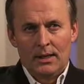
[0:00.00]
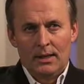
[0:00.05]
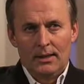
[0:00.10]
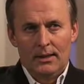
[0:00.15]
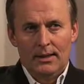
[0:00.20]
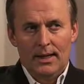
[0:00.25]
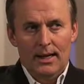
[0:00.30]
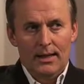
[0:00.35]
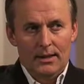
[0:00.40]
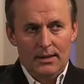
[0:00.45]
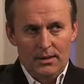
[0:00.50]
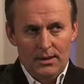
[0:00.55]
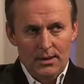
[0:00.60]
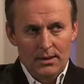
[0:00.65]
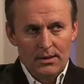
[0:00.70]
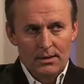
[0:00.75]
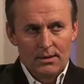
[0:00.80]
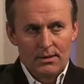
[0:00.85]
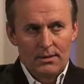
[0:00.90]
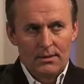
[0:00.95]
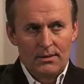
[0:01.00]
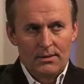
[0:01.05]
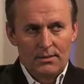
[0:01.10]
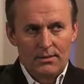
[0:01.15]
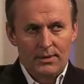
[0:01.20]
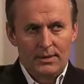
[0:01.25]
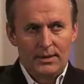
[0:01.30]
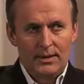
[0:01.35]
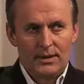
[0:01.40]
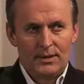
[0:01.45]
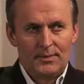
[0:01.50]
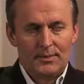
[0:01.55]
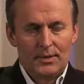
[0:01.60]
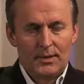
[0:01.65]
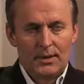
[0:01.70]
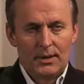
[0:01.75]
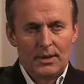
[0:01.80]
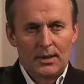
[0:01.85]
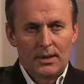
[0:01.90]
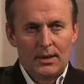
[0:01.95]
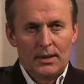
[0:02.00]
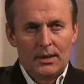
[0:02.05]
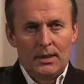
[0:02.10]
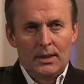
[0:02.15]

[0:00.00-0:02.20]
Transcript: that year with each book.